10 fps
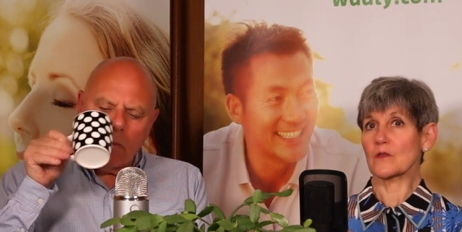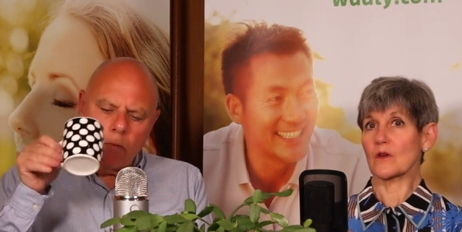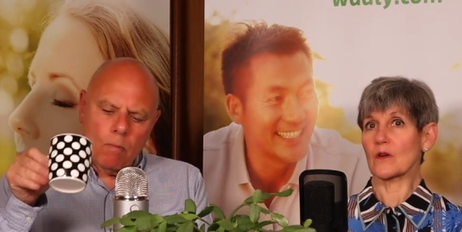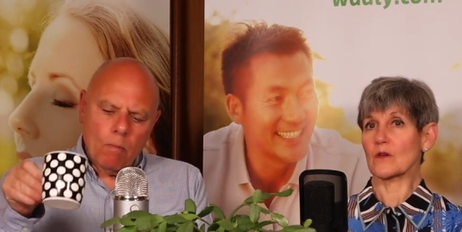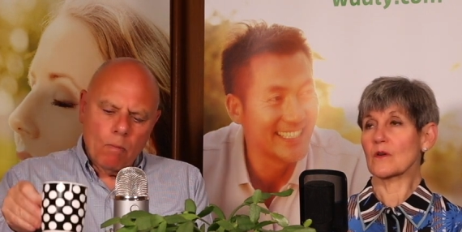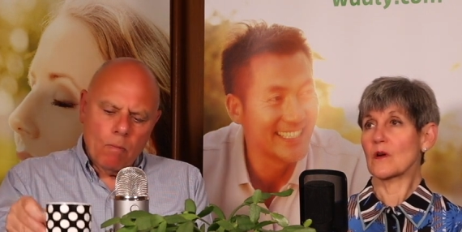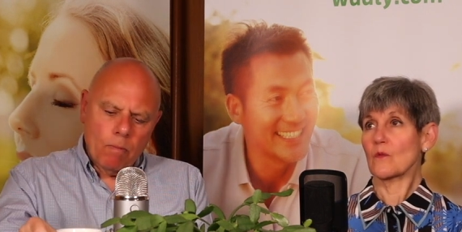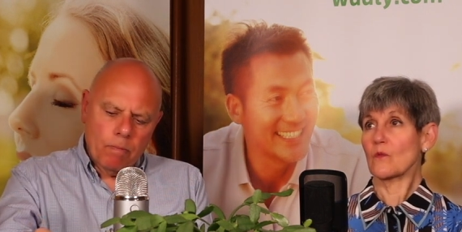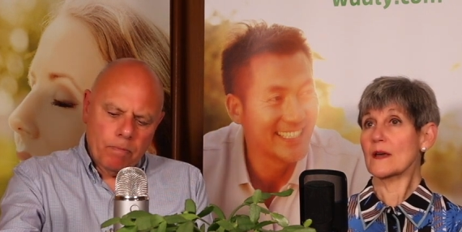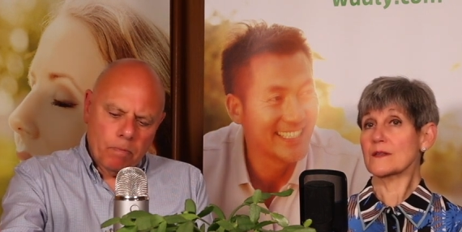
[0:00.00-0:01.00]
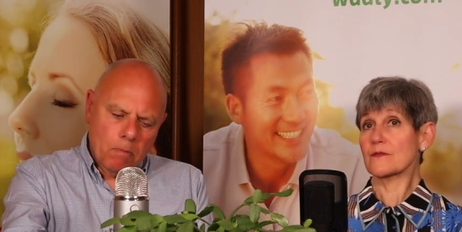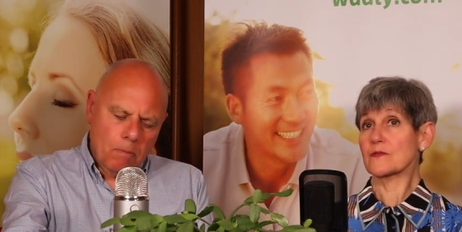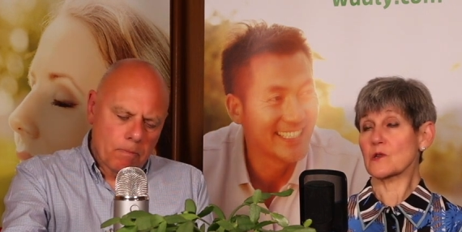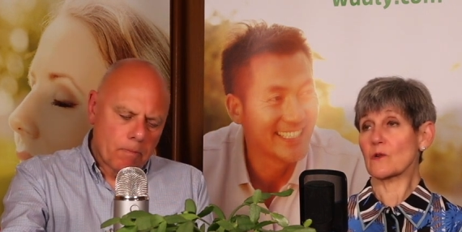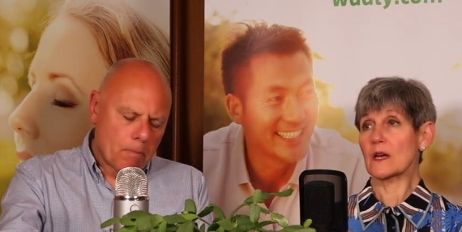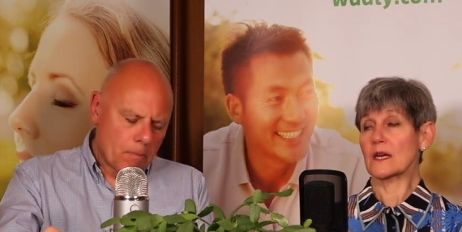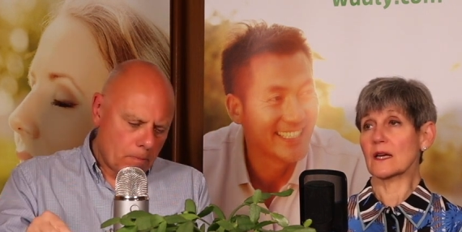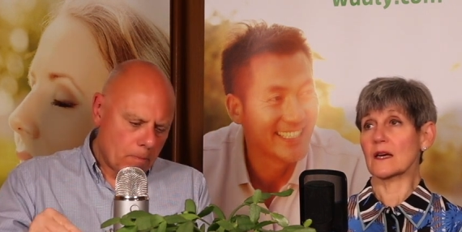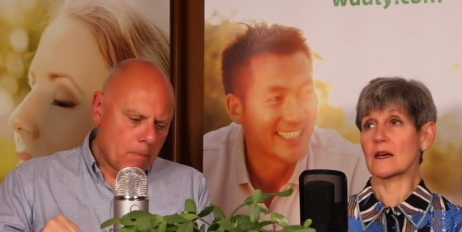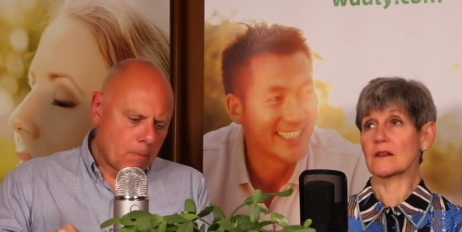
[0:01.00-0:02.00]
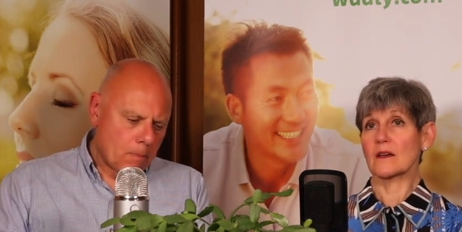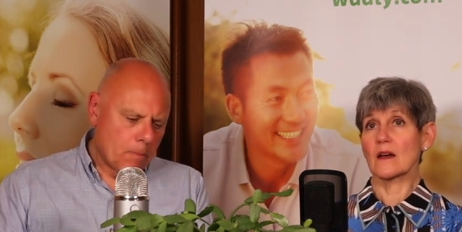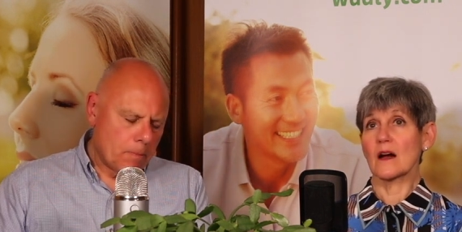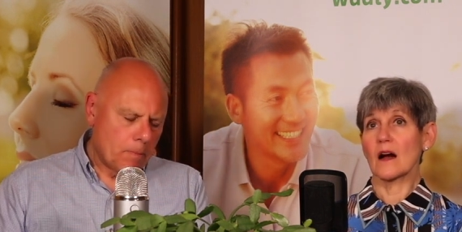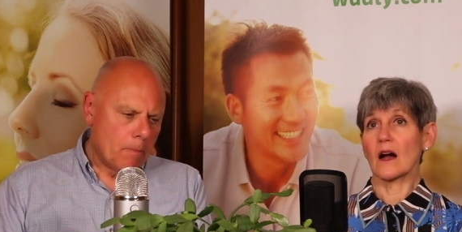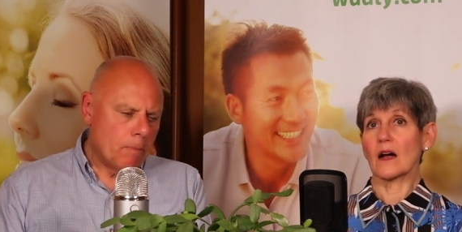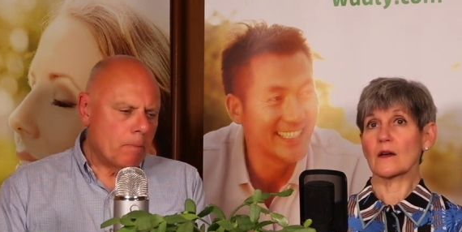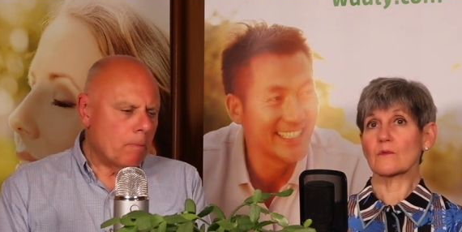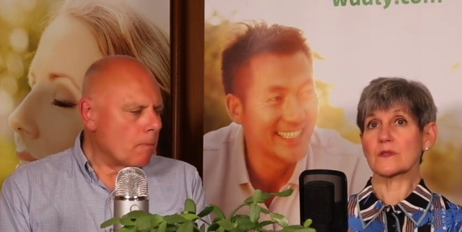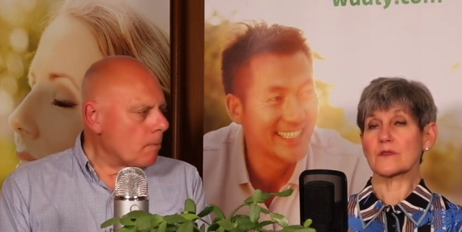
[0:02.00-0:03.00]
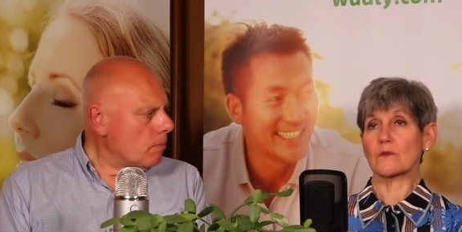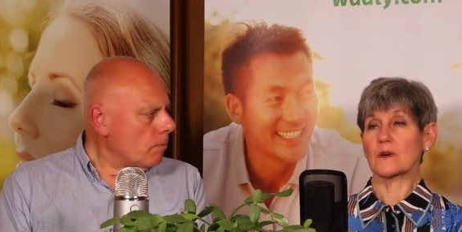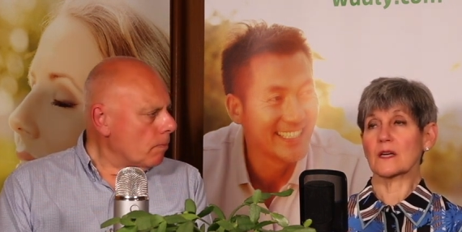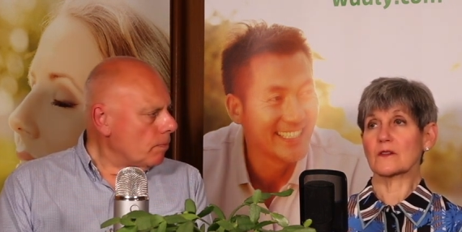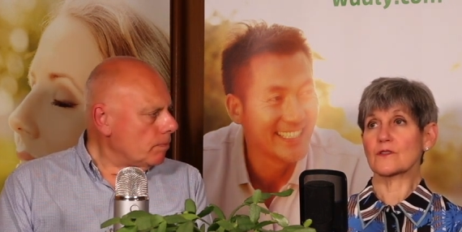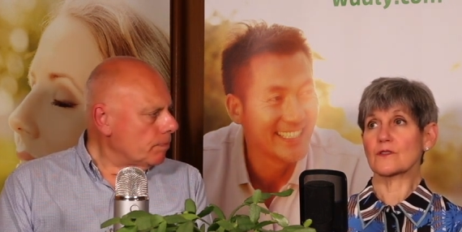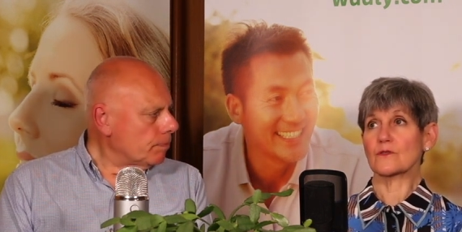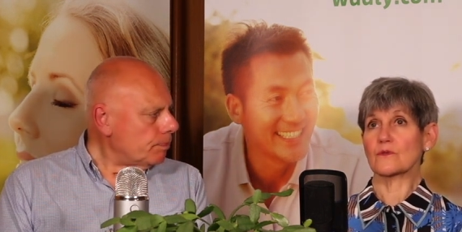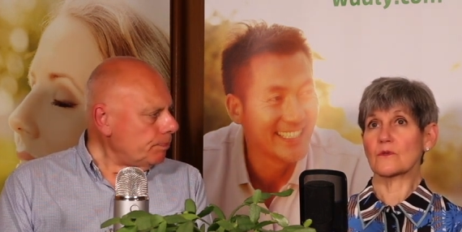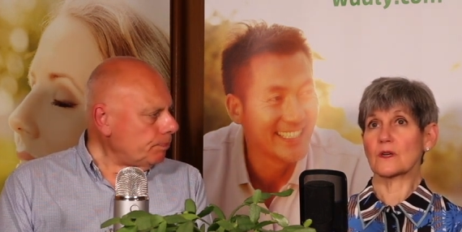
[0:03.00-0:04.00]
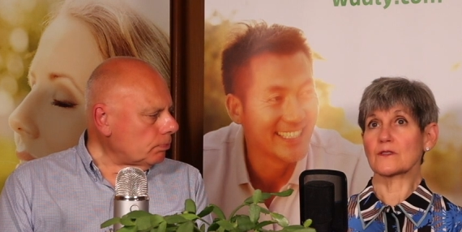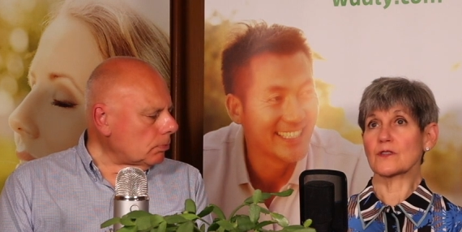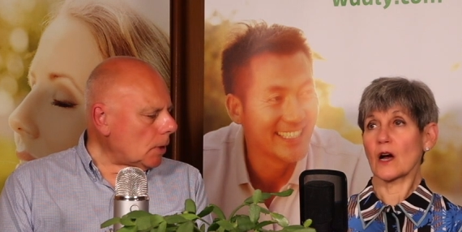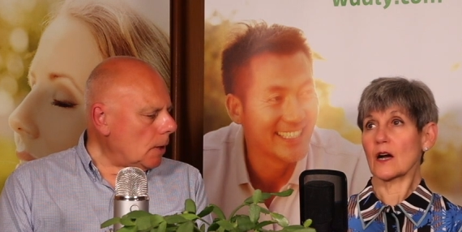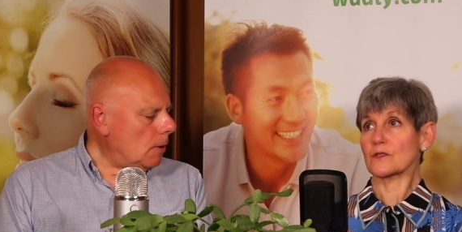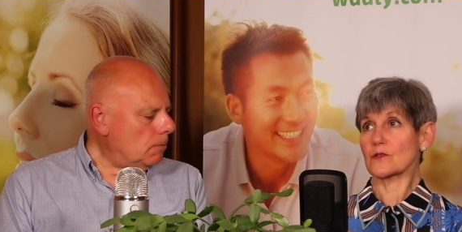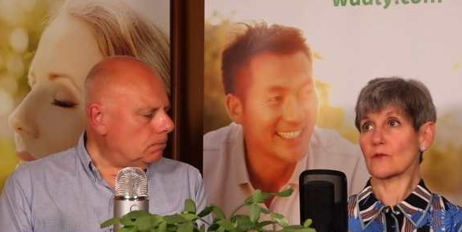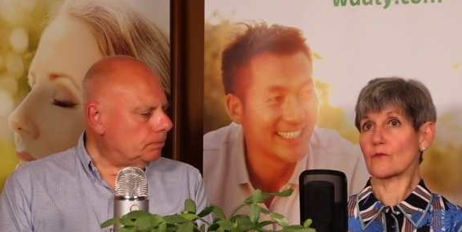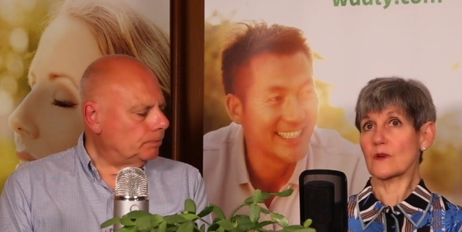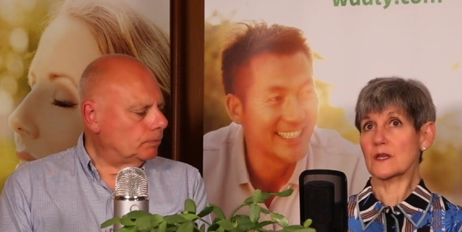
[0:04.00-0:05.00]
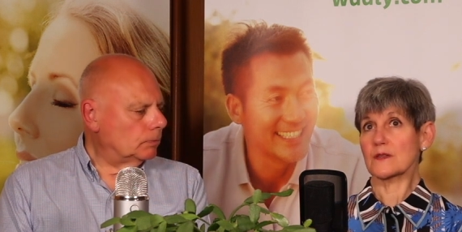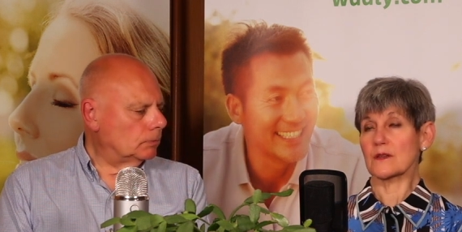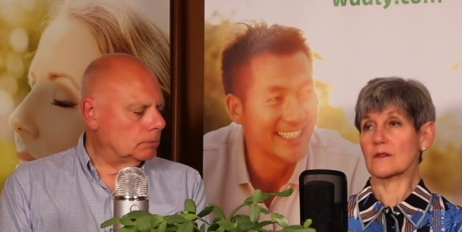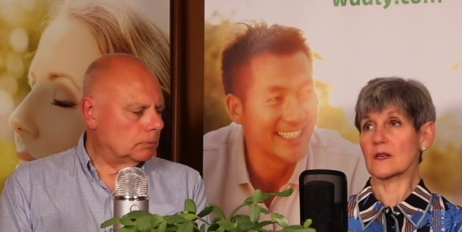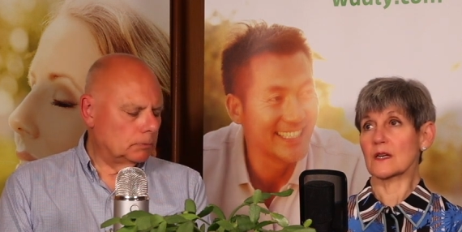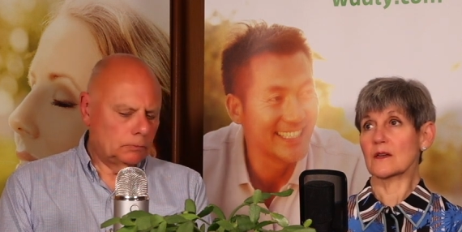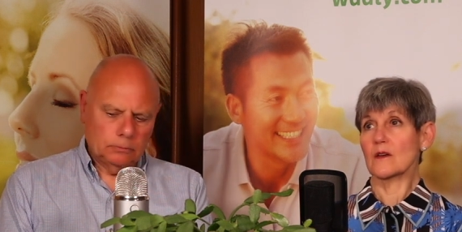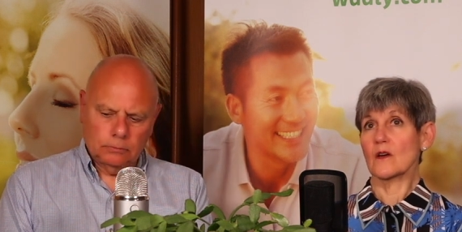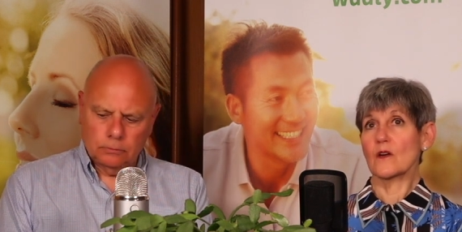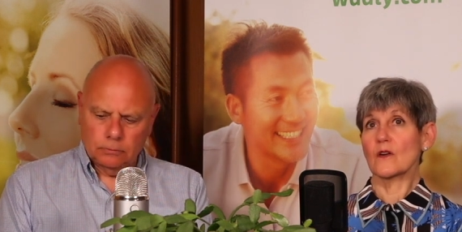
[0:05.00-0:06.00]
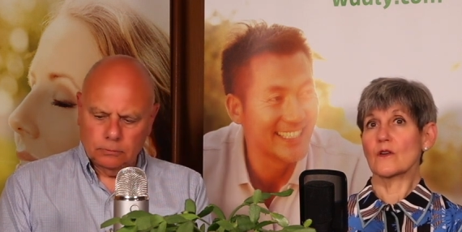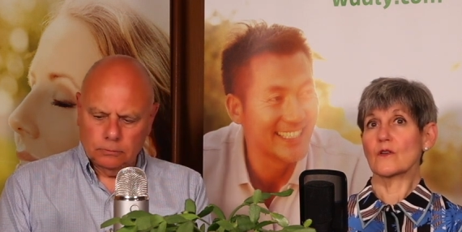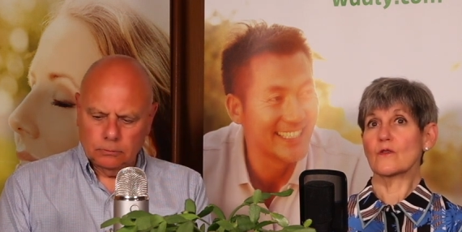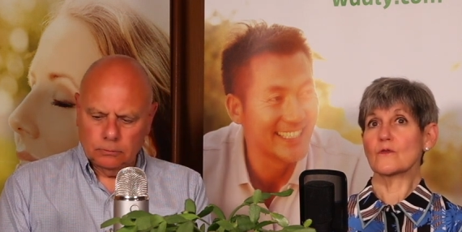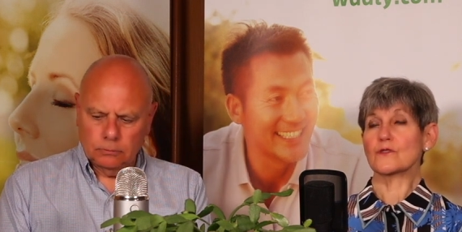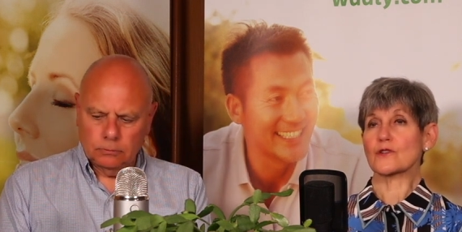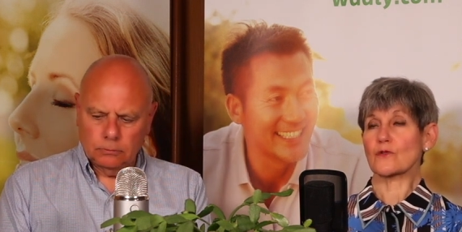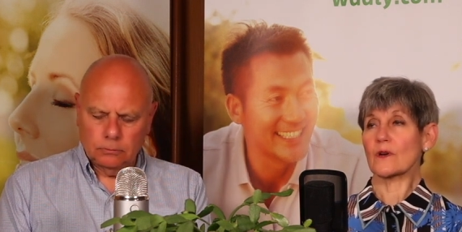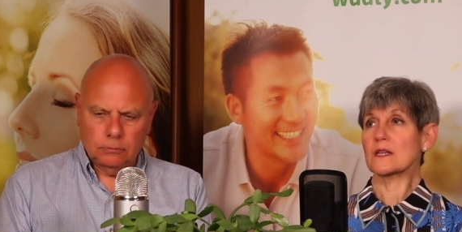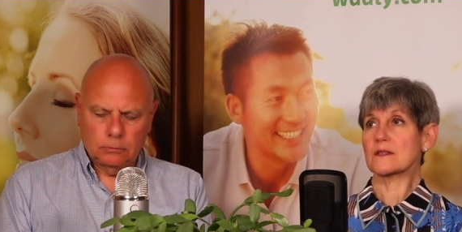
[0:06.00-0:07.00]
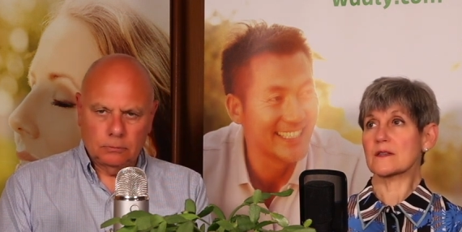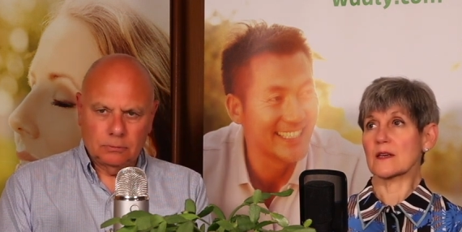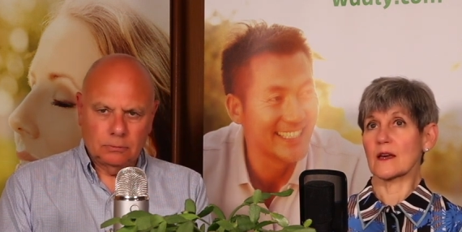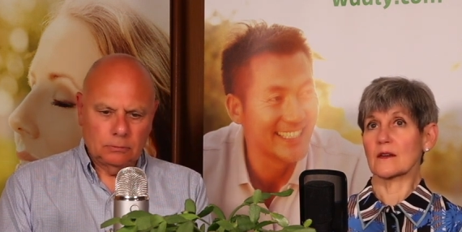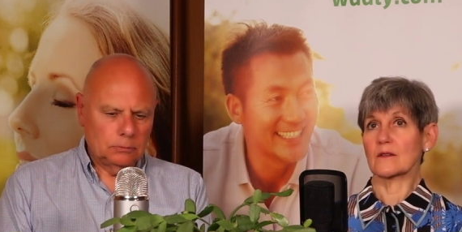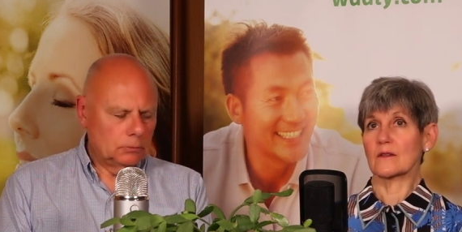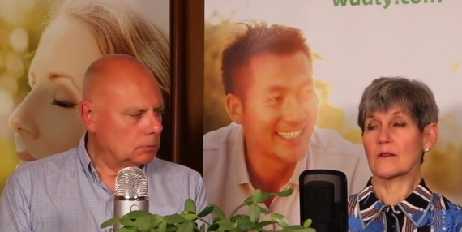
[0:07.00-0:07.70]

Speaker 1: there are ways of treating it. I was talking to a doctor recently who treats it